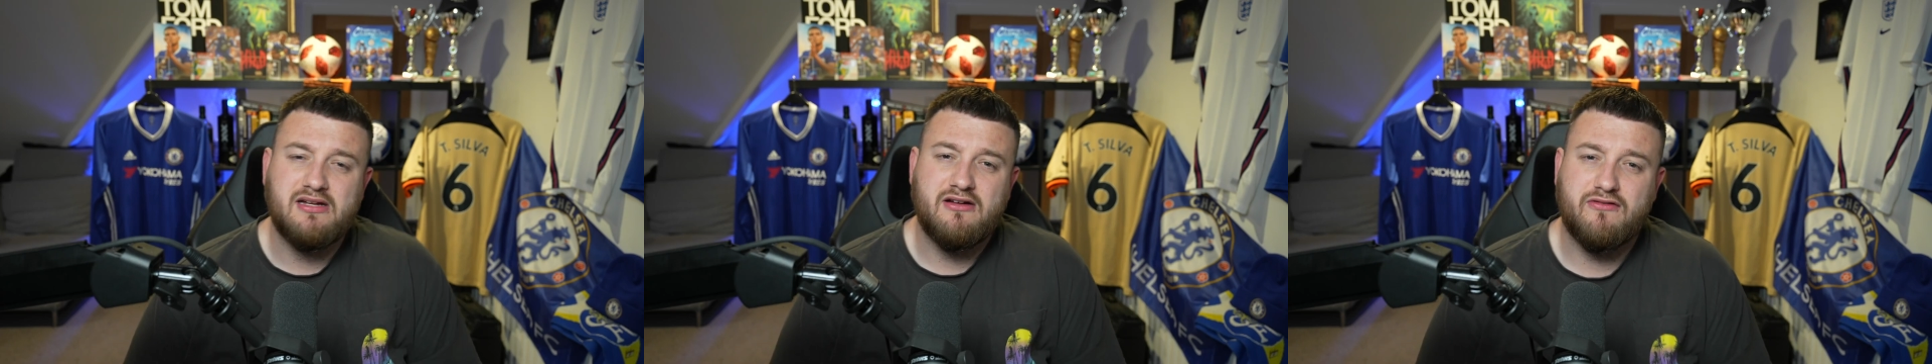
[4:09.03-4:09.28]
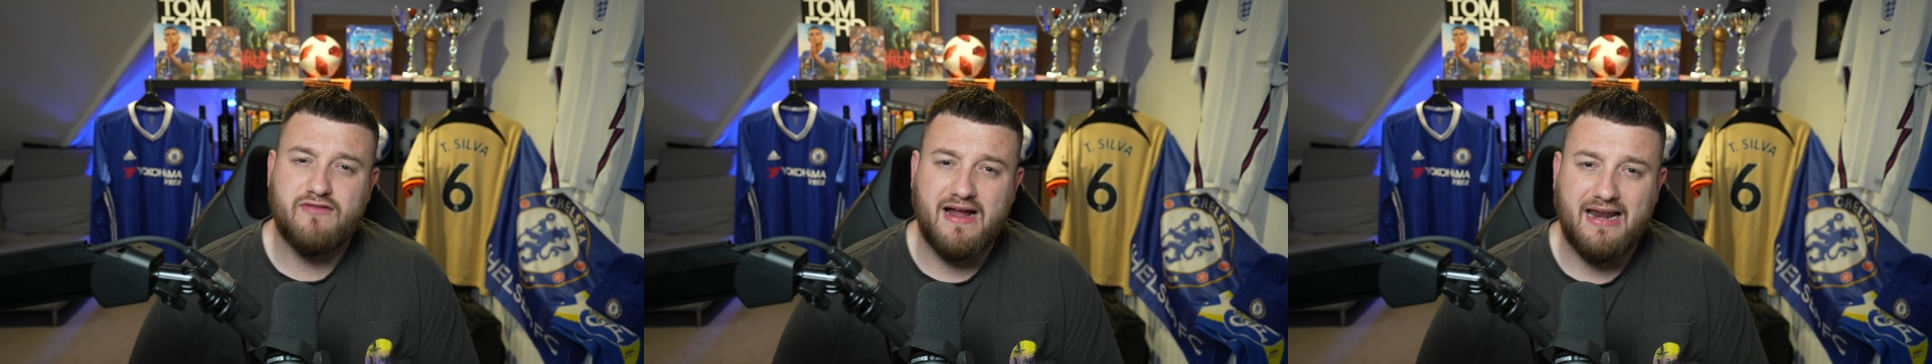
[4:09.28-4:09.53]

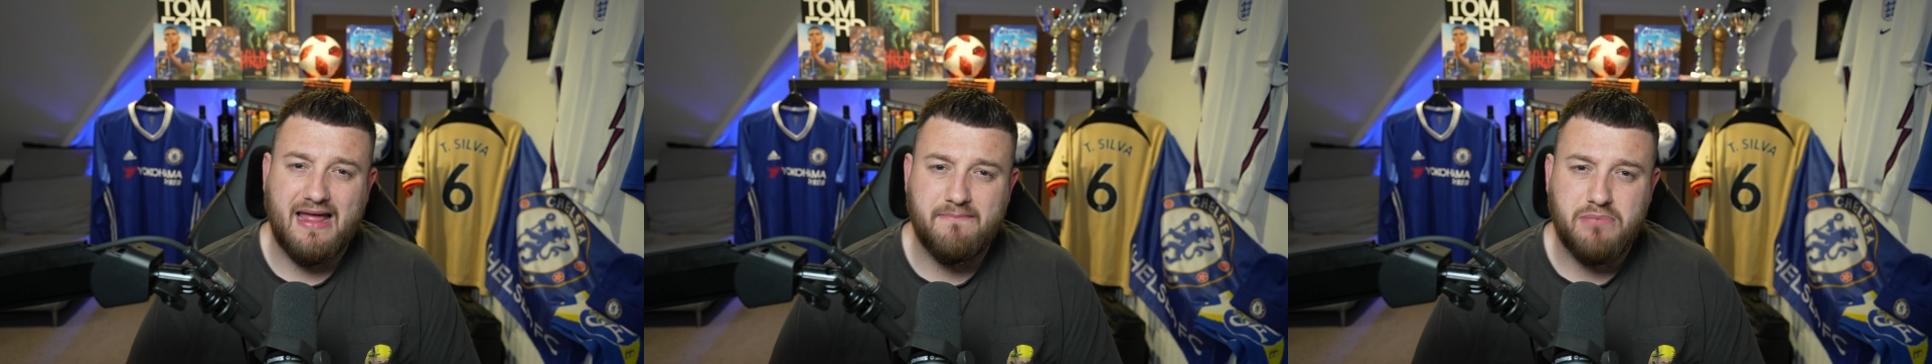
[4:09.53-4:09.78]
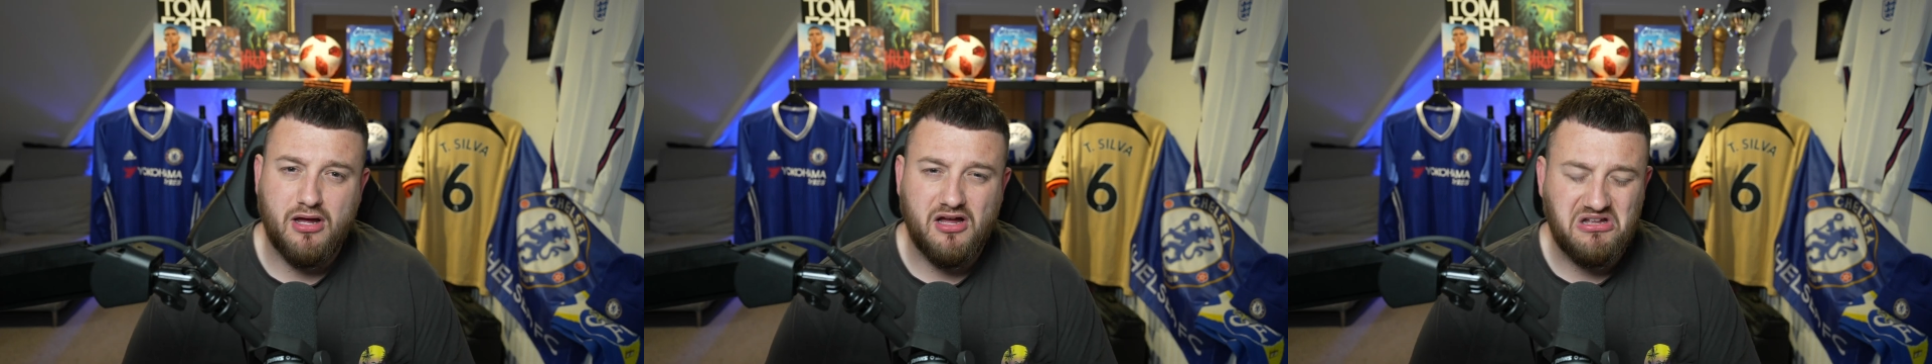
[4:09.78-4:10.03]
Frank
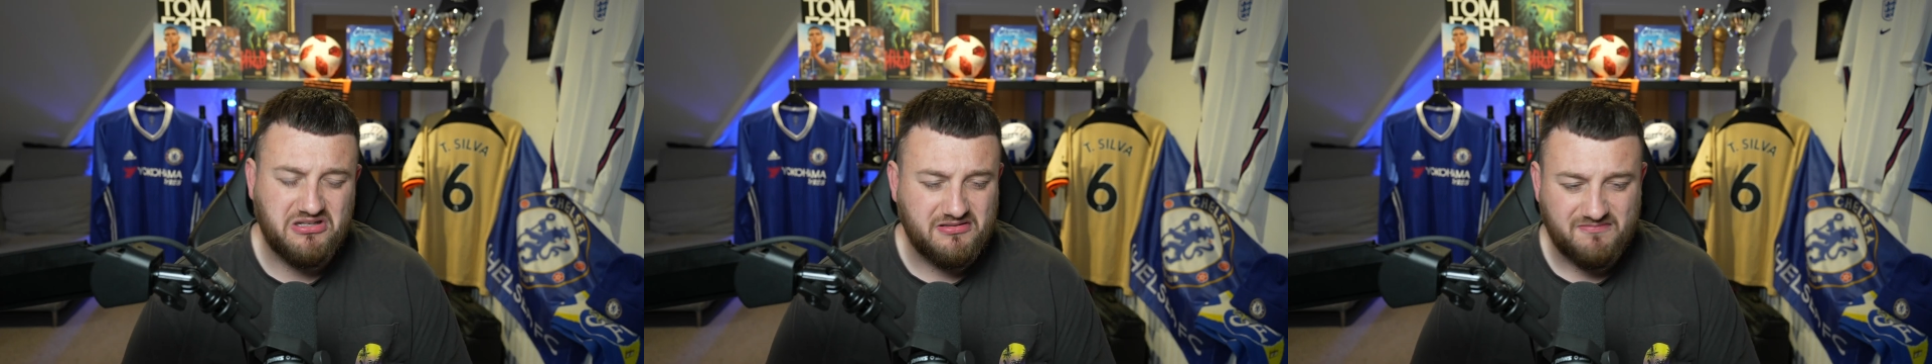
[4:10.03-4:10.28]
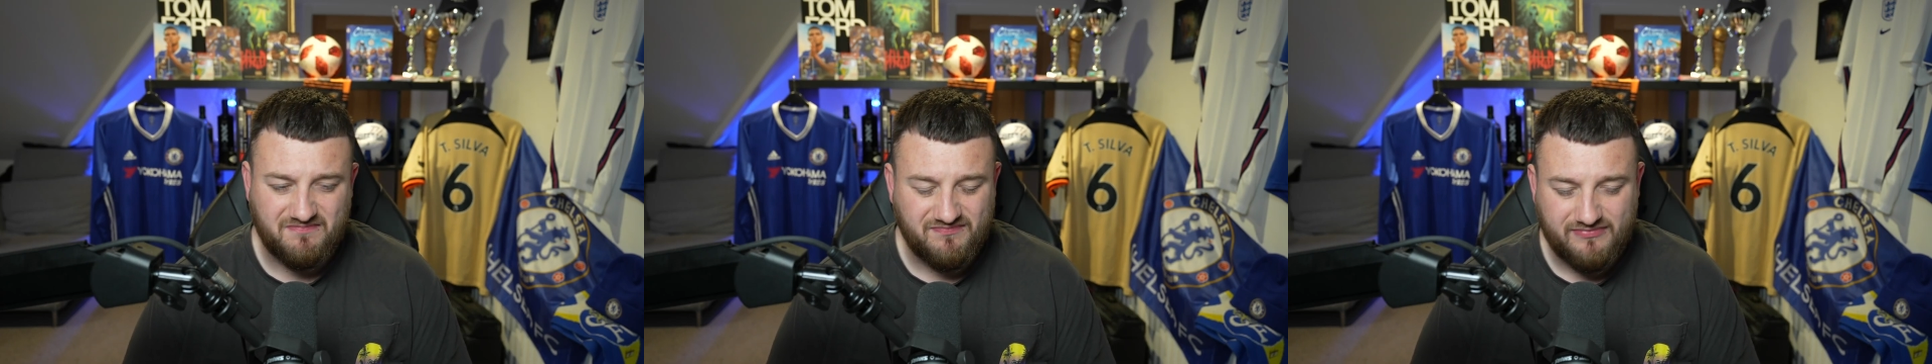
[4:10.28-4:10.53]
Lampard,
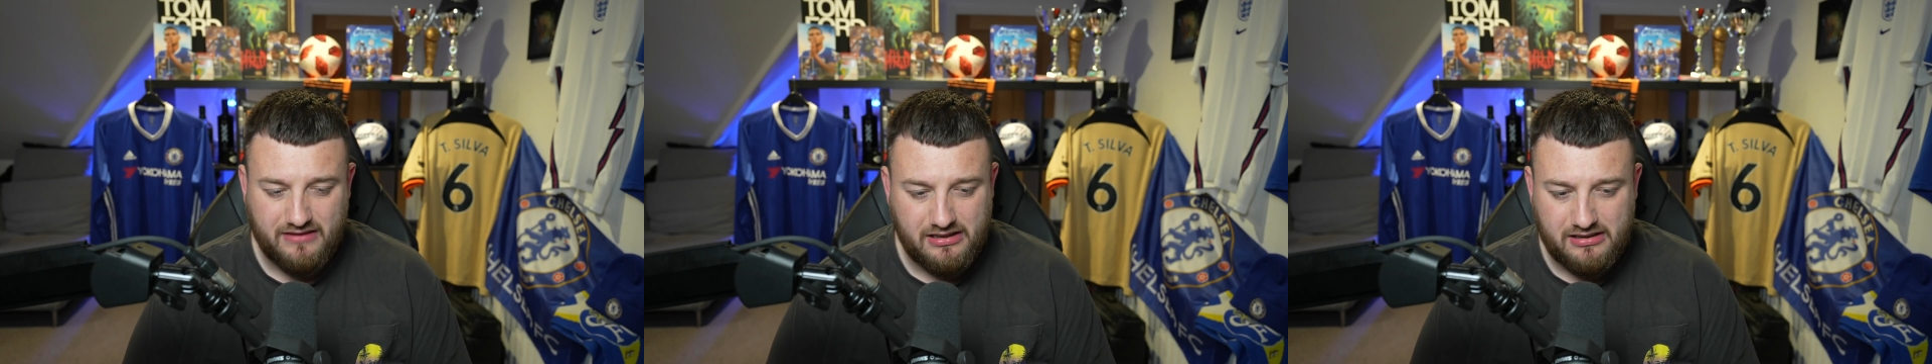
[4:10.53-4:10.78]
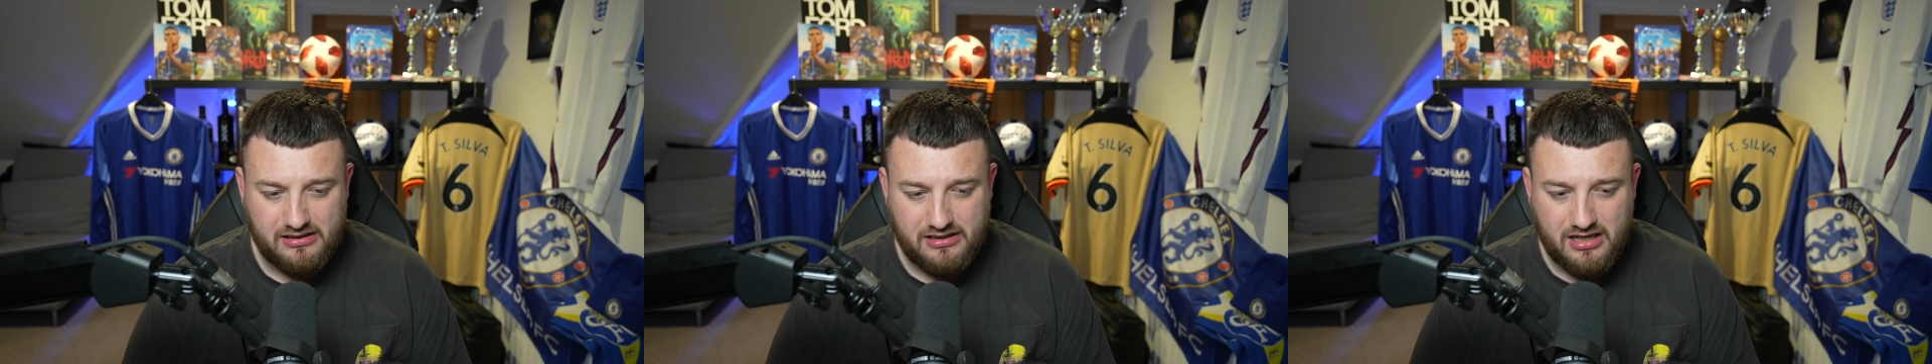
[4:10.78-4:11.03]

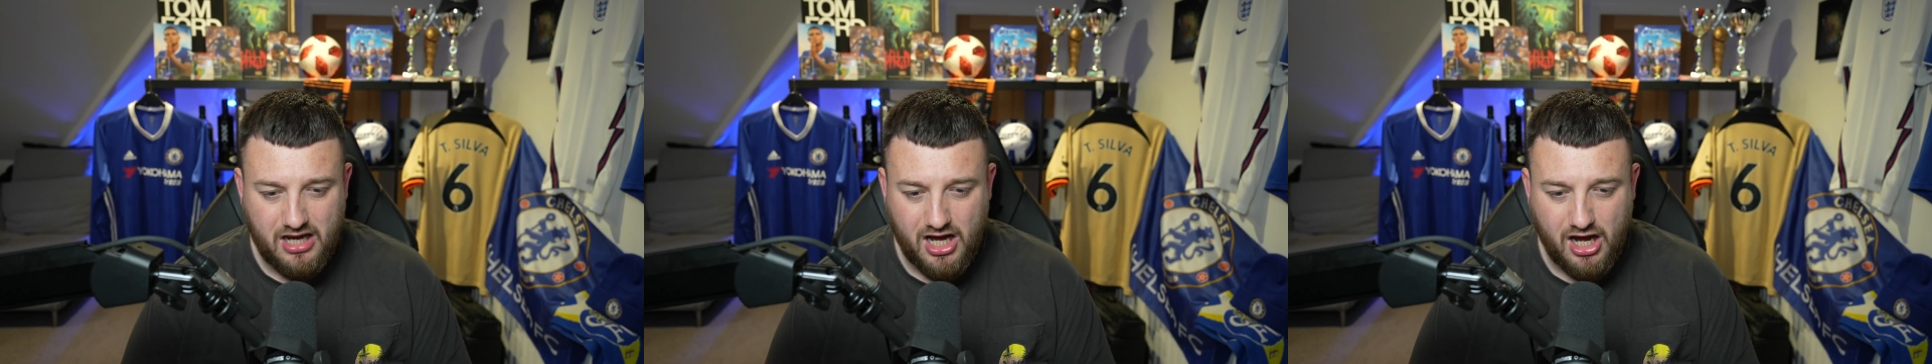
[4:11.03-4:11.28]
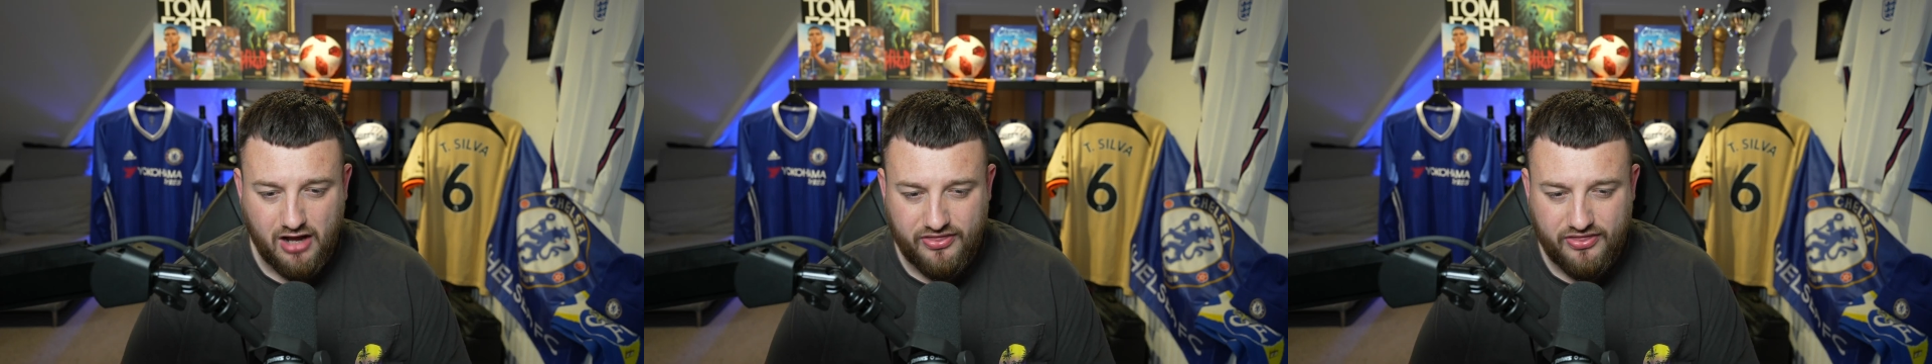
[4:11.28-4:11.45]
I